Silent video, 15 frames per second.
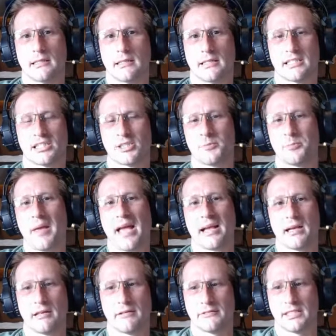a
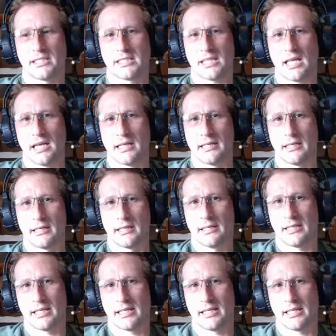speck of the sun.